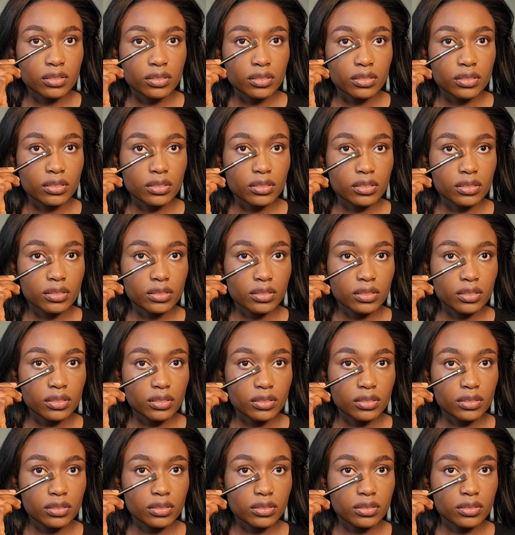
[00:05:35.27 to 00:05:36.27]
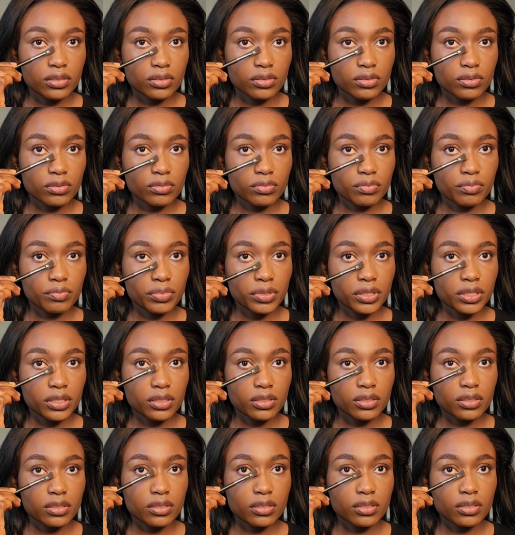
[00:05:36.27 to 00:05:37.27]
just a little bit.
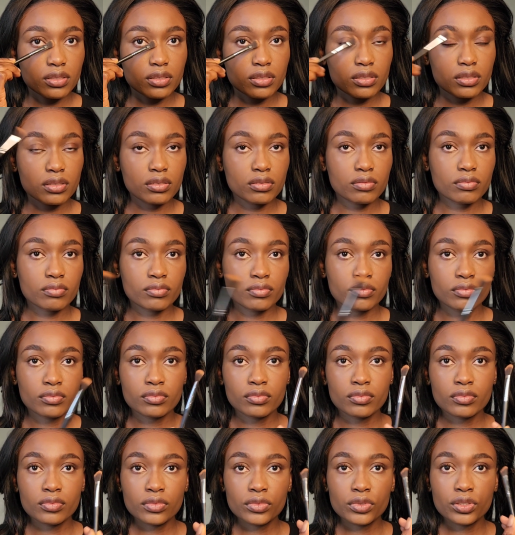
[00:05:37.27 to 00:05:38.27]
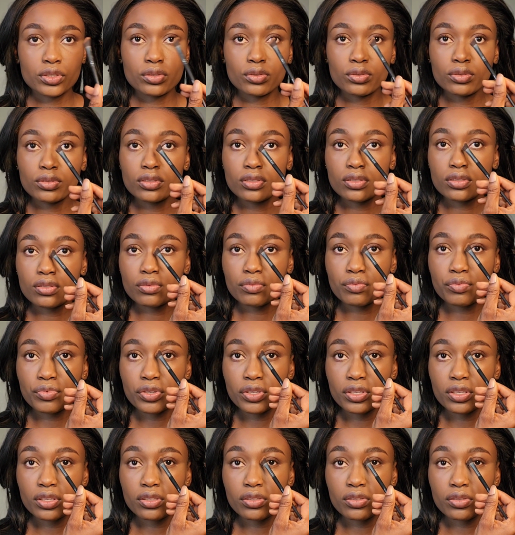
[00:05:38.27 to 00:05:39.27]
Don't need to
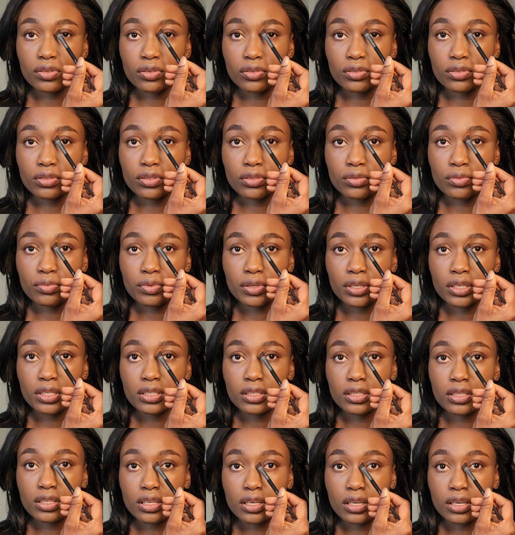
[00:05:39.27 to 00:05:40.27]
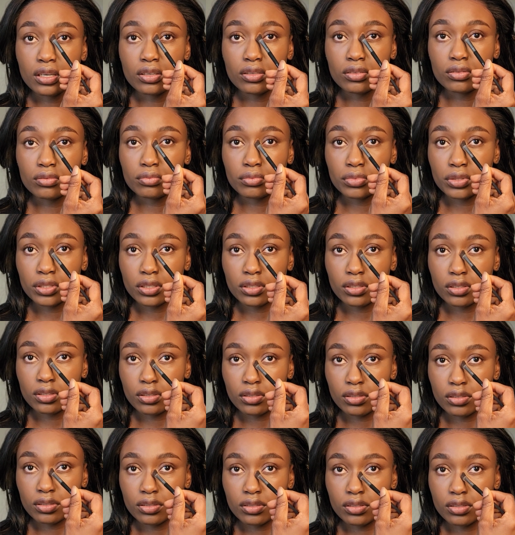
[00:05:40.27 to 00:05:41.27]
bring it all the way down
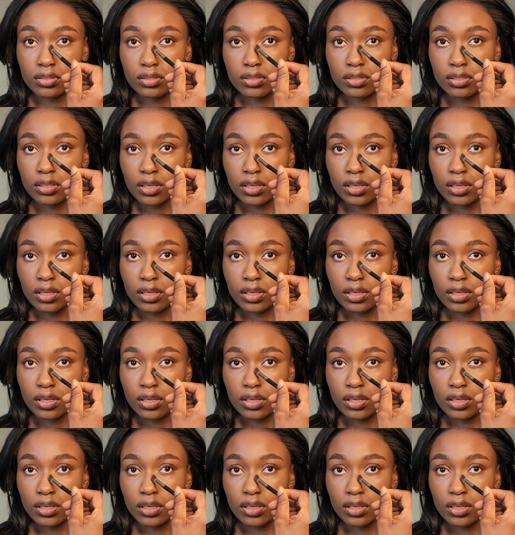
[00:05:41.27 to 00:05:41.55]
because